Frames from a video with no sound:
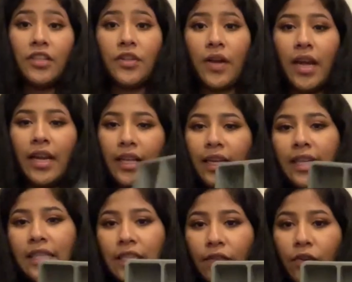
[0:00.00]
Also got a, like
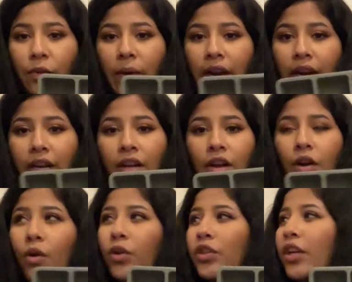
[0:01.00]
a silverware
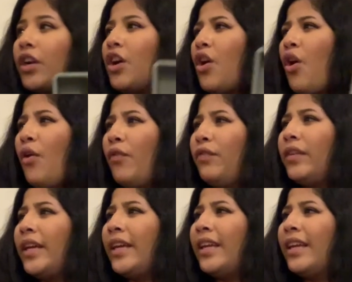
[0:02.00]
holder.
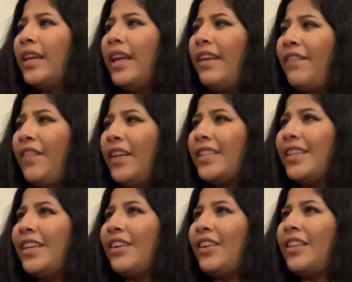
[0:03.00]
Hopefully it fits
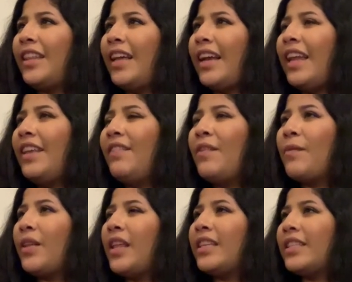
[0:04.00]
in our thing. I didn't even
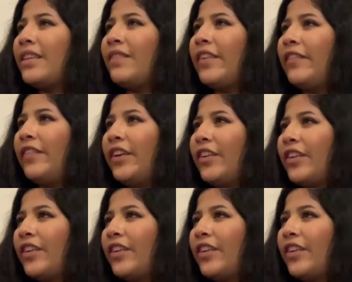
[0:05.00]
realize if it fit or